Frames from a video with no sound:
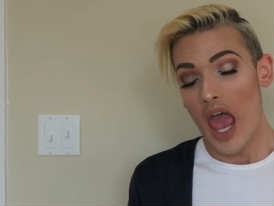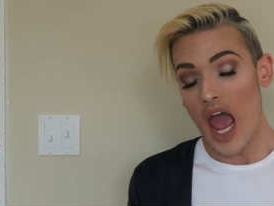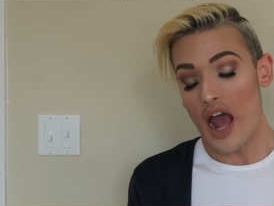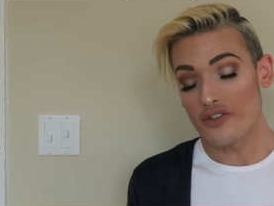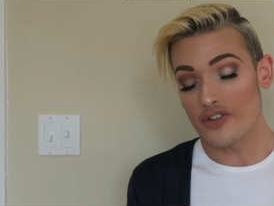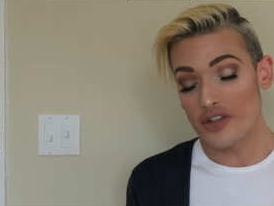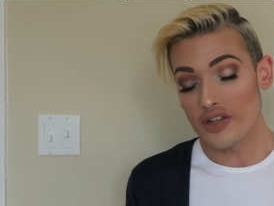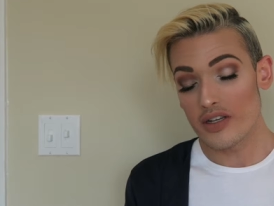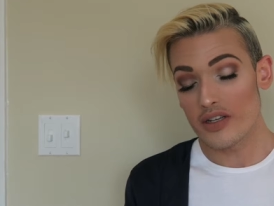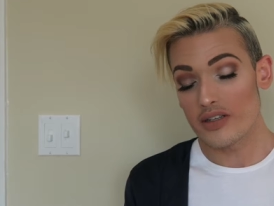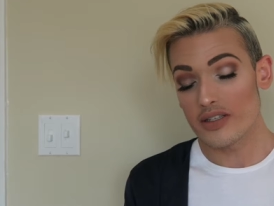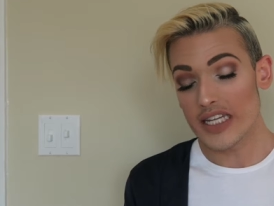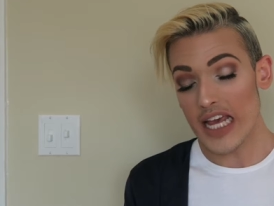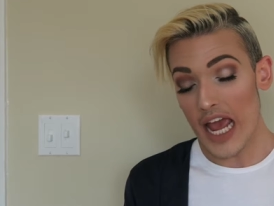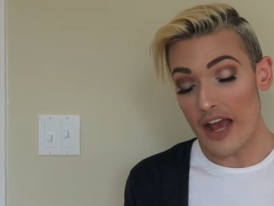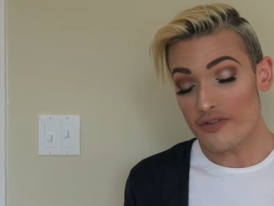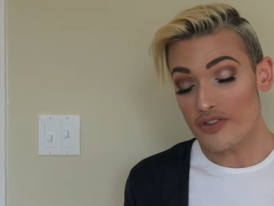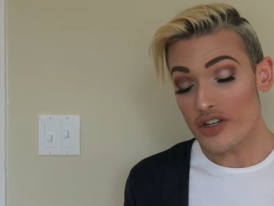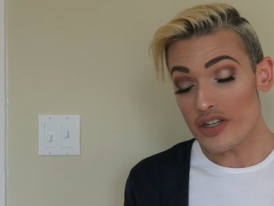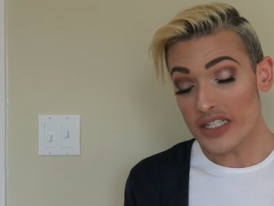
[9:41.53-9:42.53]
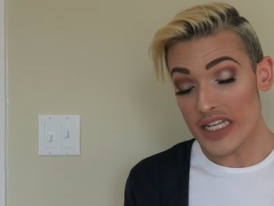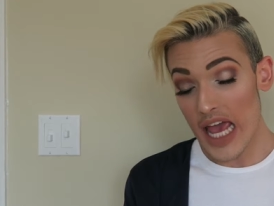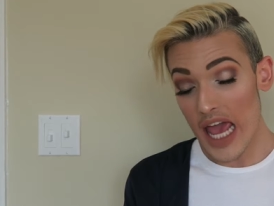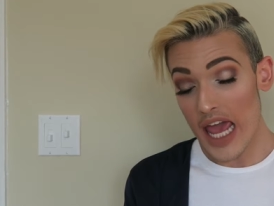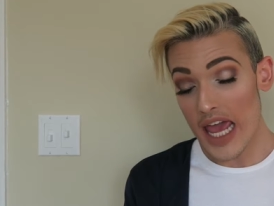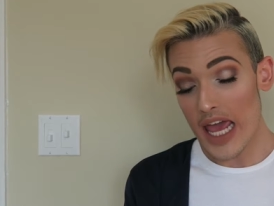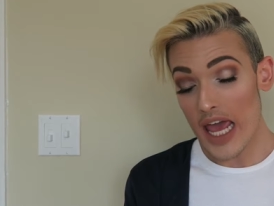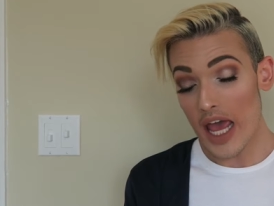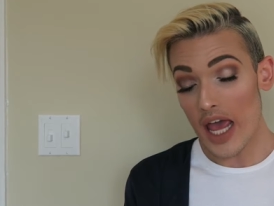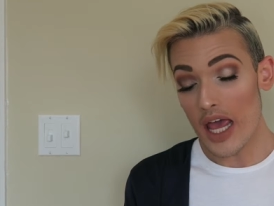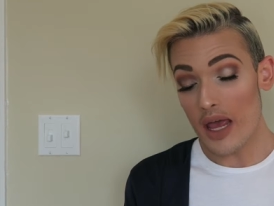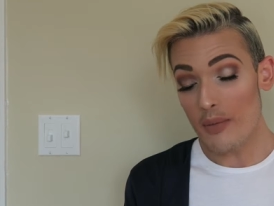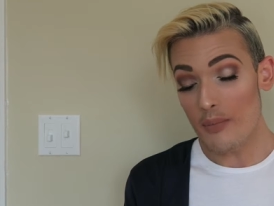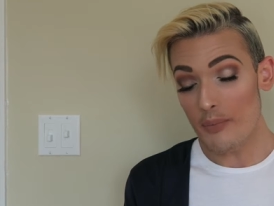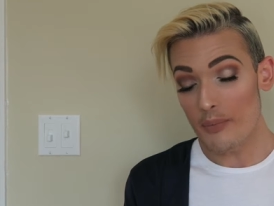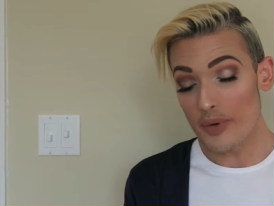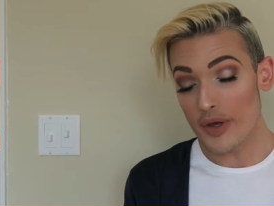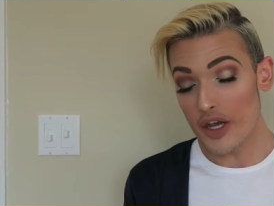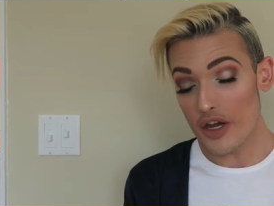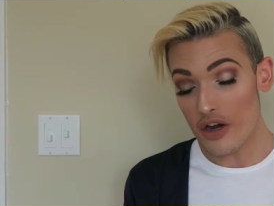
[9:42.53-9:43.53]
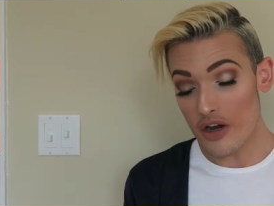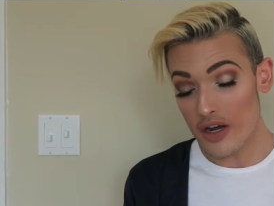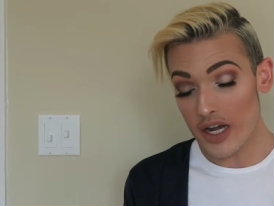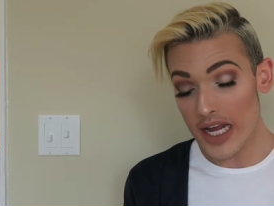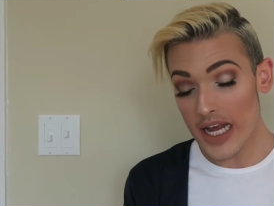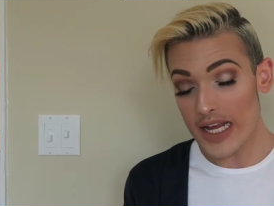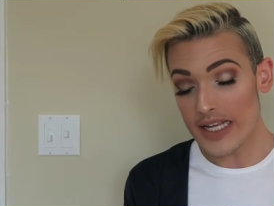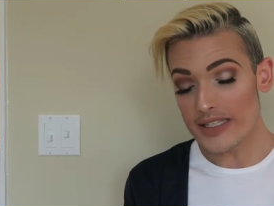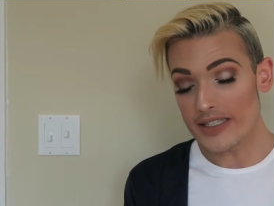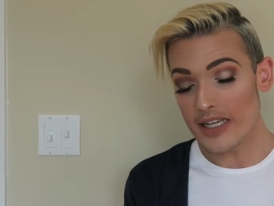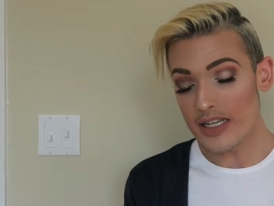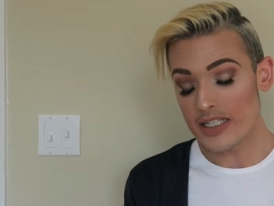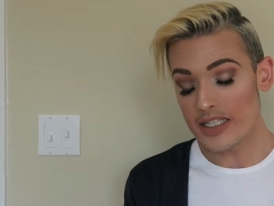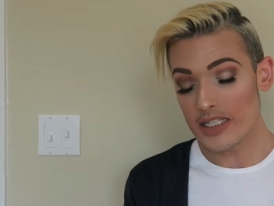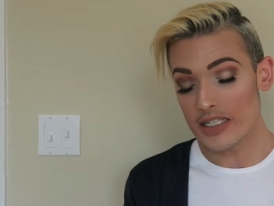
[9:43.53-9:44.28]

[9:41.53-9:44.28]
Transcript: After Day after day, impurities,